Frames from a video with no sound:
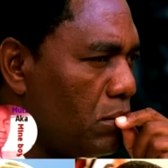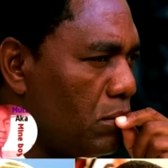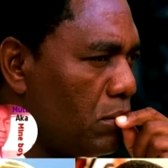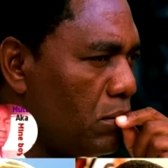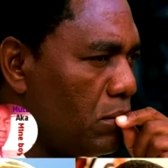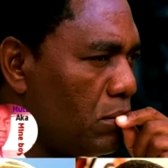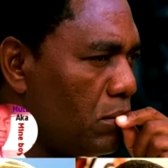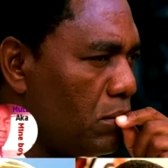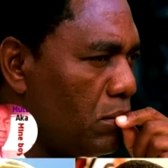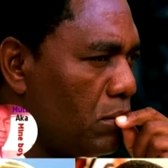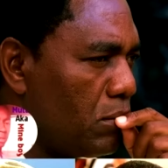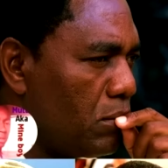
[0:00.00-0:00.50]

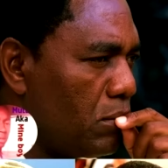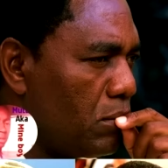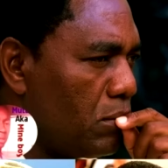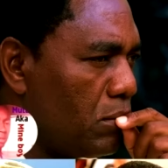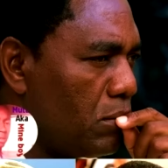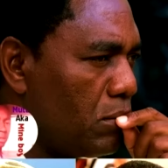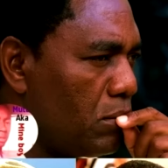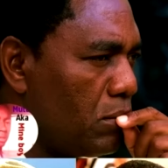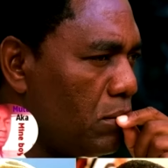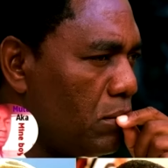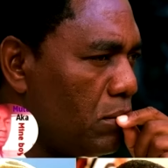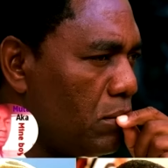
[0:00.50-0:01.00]

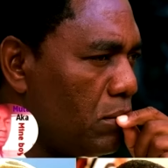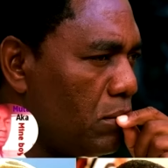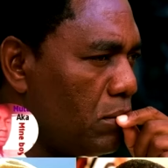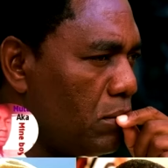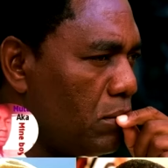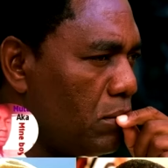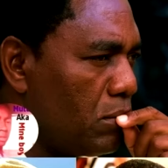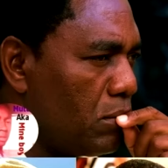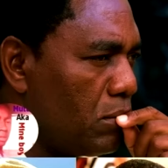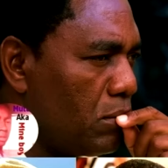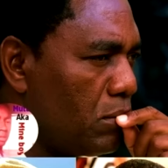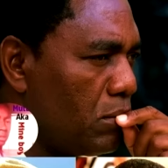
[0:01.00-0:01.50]

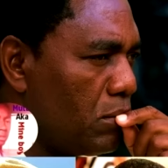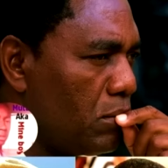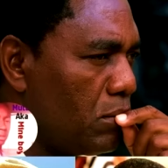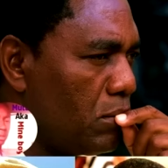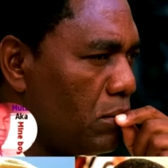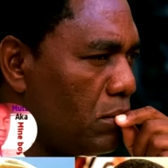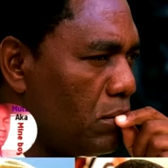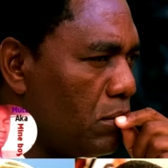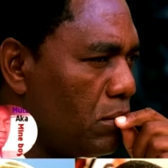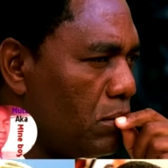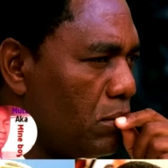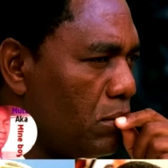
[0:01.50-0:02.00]

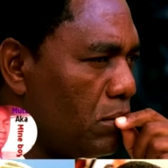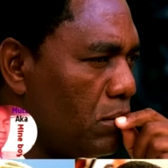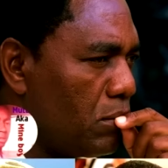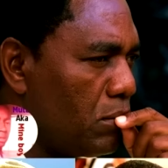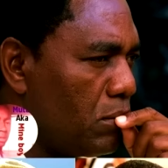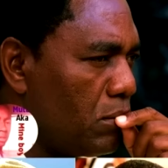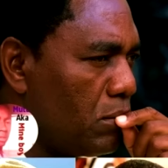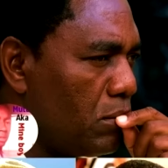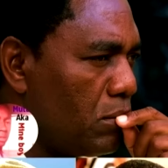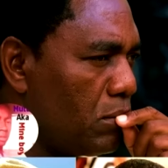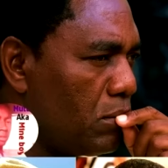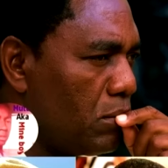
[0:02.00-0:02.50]

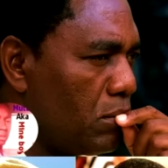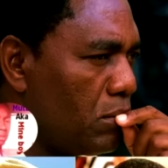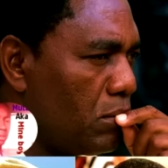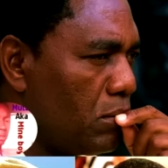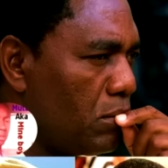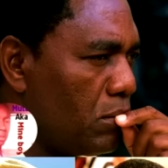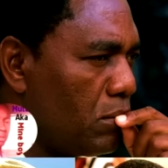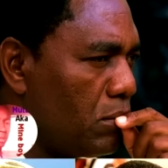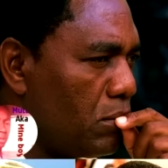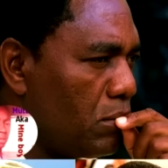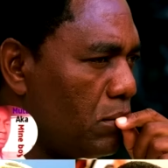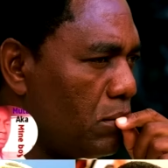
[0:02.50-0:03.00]

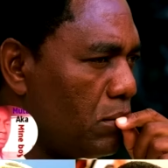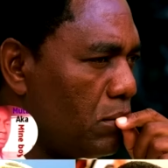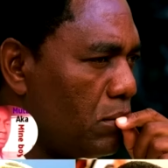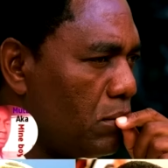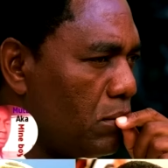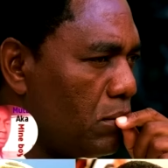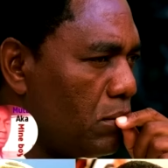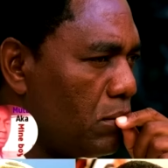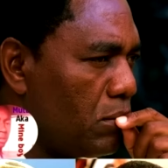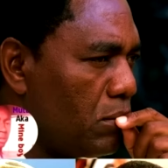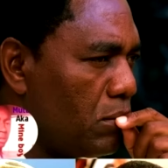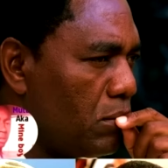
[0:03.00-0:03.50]

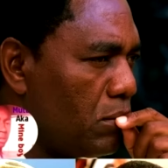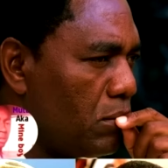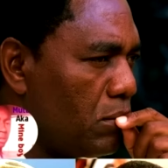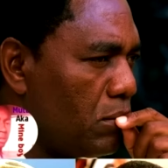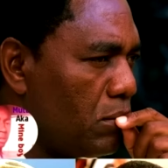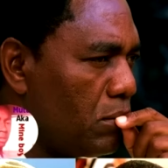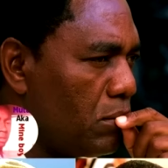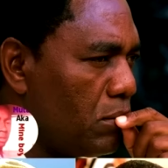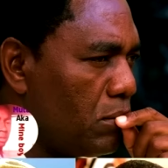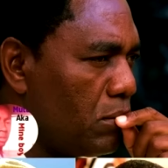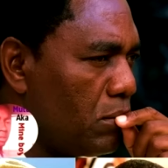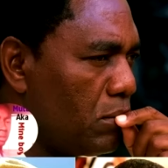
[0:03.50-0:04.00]

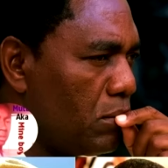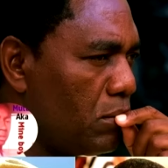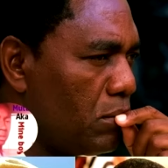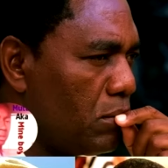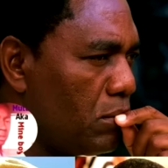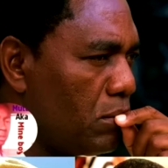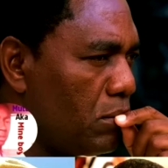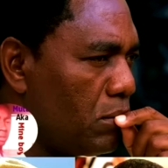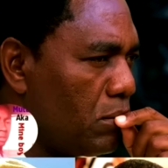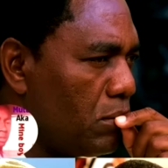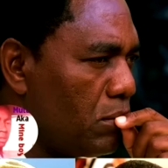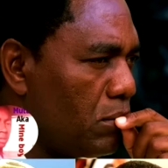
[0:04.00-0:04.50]

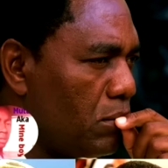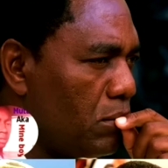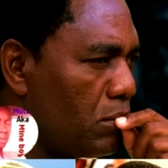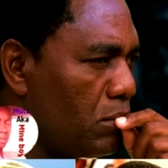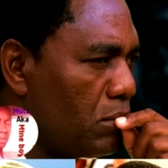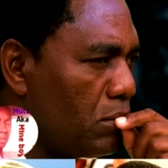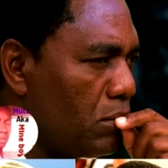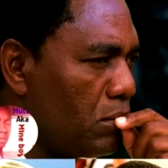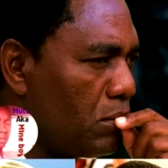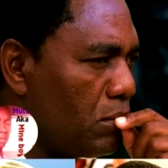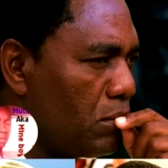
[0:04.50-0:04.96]
[no speech]